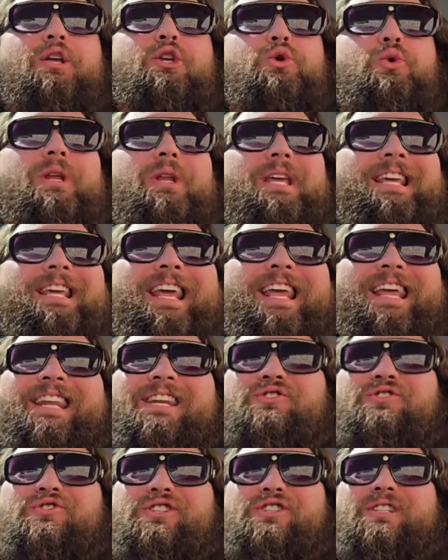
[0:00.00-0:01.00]
unique
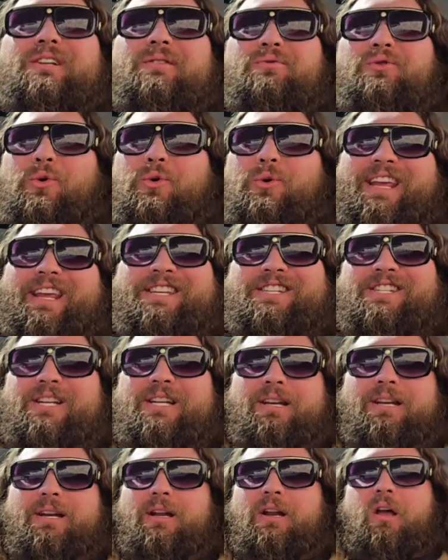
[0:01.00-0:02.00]
interest of a
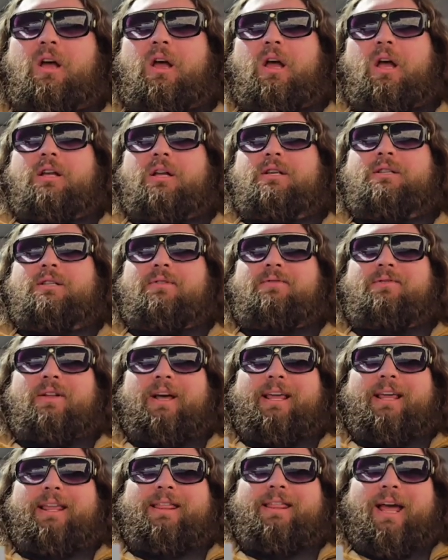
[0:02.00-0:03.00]
region, stuff
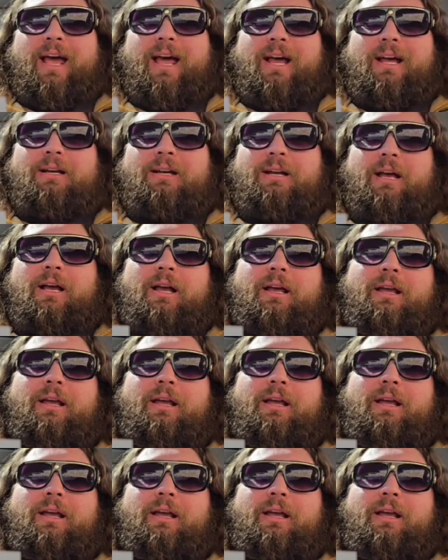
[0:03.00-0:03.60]
like that.